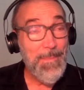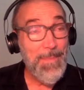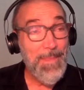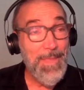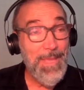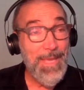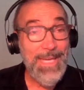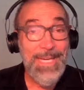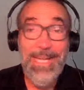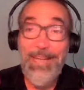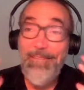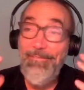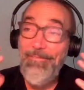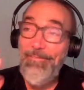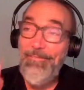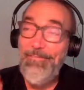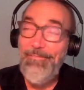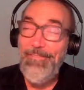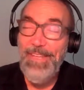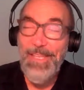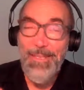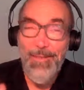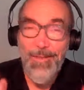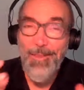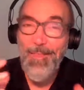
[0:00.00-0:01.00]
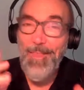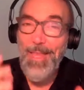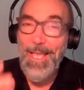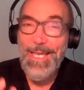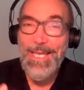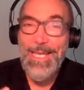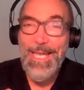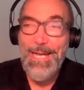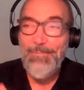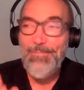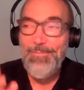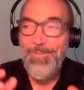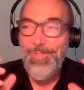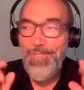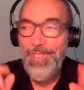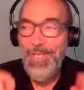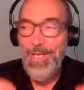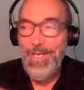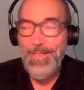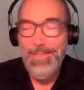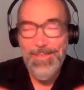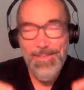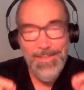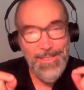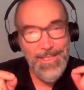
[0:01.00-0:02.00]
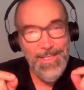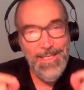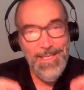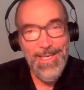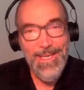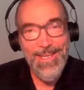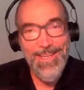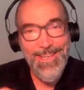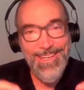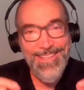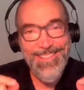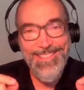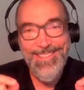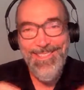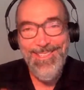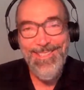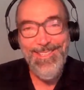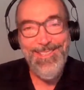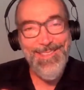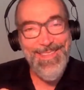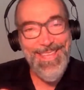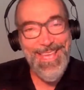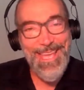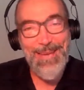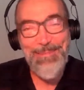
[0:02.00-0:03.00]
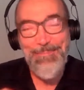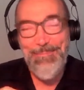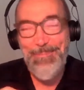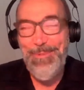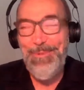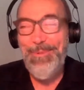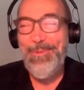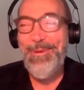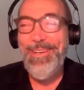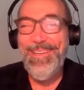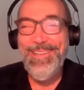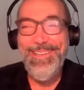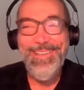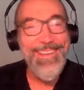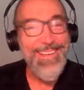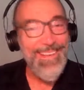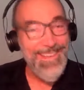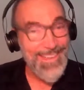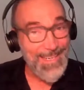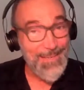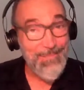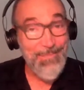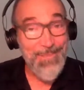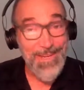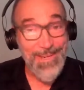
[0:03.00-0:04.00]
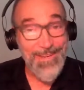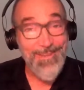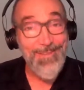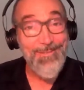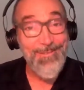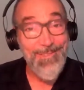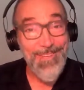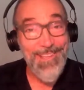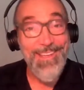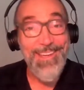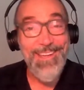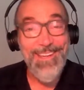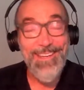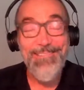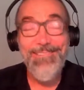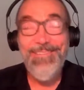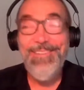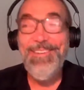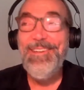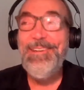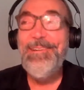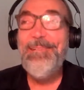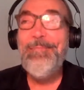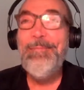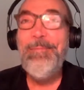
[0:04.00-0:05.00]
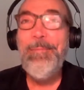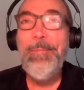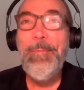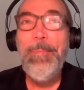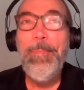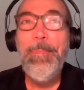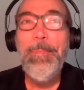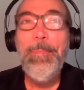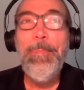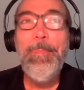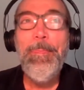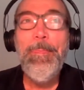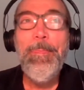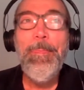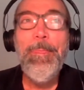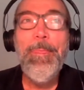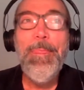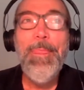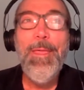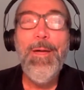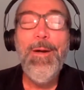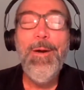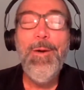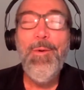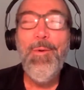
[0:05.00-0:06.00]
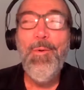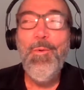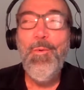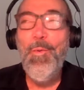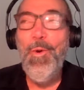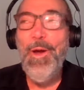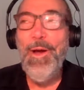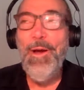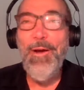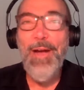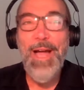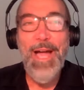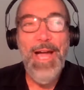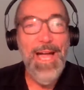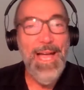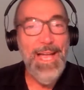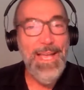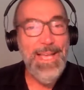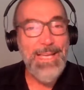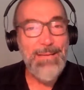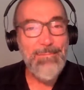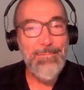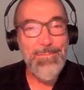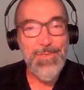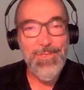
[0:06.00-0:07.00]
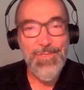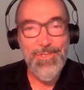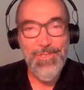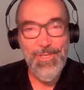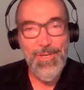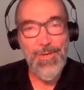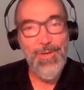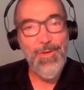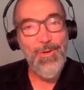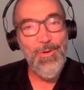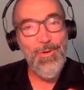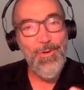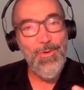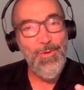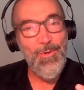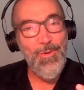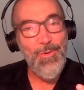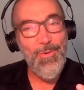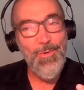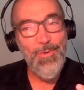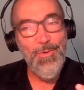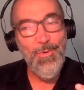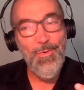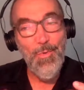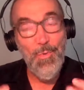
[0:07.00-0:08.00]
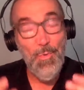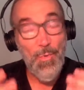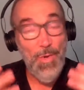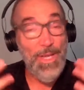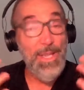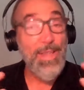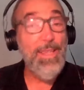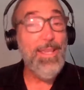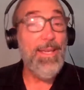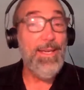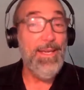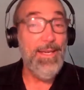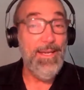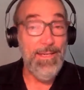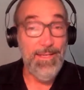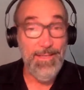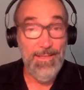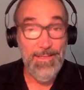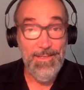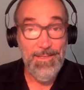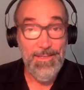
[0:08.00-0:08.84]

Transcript: And I feel like I'm just getting to that point in my own life where I am so willing